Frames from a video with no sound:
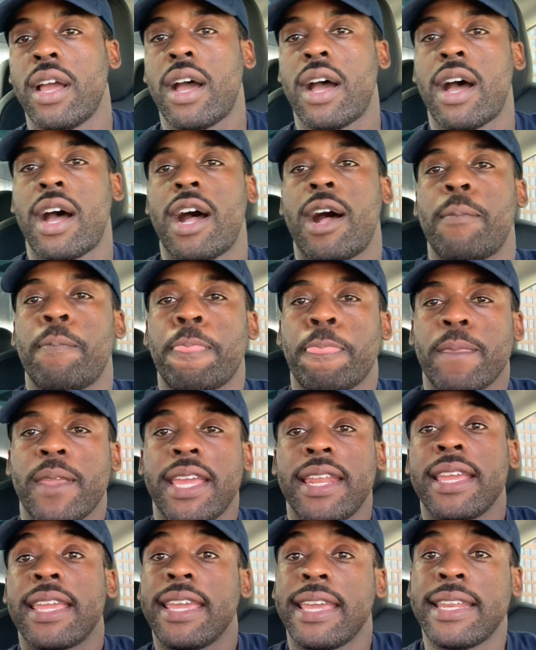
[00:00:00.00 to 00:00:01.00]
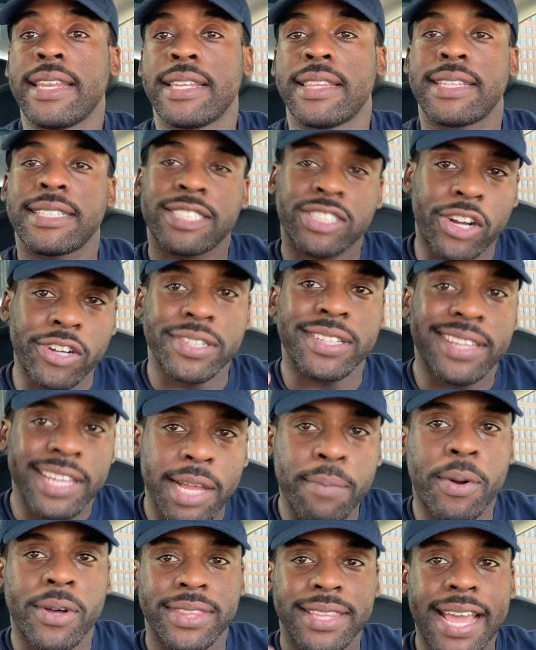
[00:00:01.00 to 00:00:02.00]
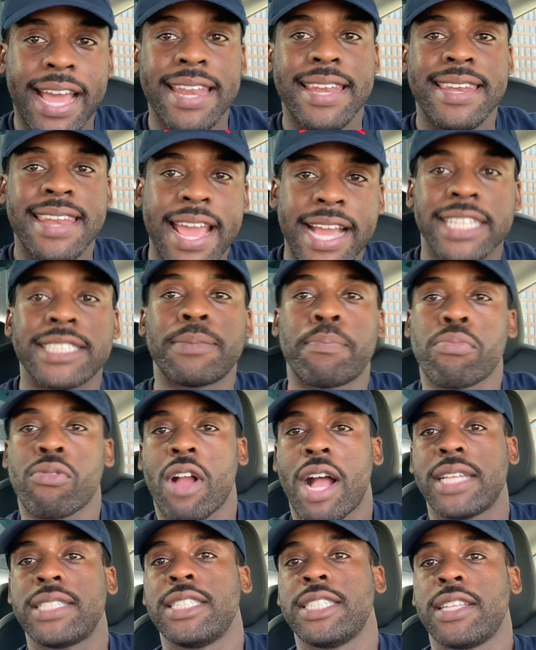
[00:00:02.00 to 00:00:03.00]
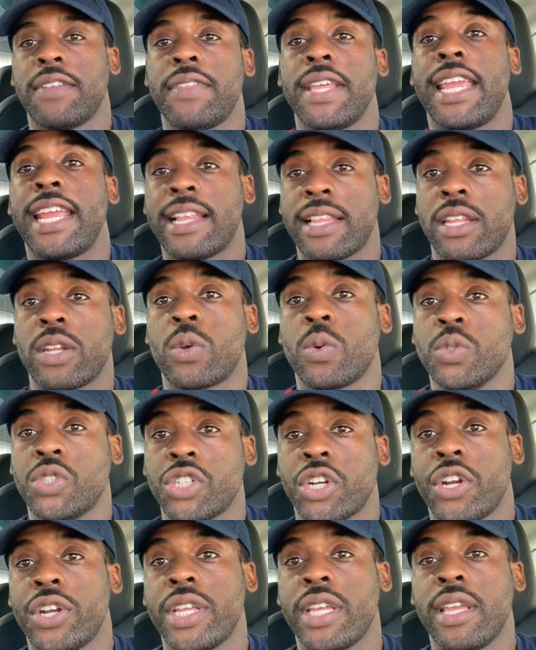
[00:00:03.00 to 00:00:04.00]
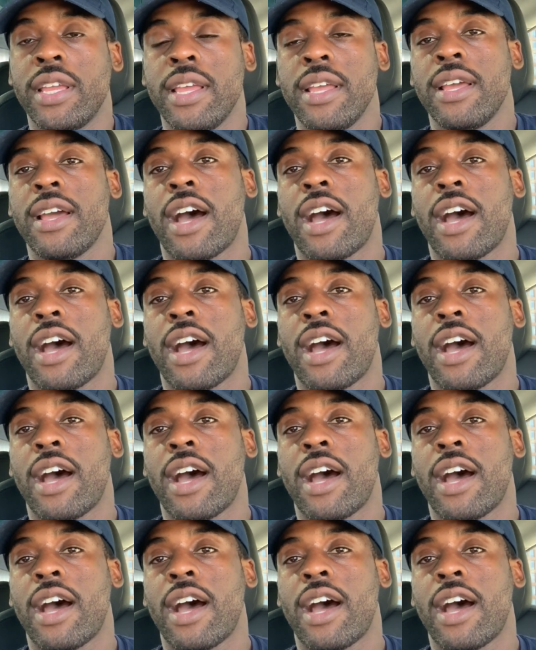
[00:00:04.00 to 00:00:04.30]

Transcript: And again, start to think about that next process of the analytical journey